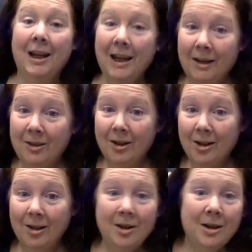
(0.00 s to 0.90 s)
If
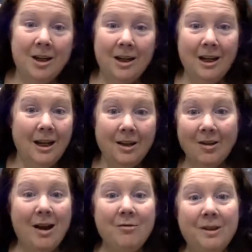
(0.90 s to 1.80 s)
they're in
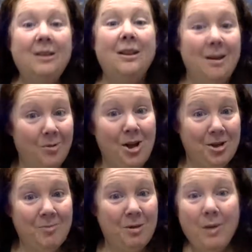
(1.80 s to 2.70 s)
around 50, they
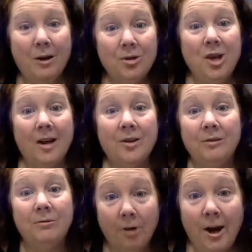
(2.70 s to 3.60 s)
probably mean Michael
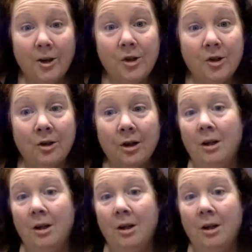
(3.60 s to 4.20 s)
Jackson fresh.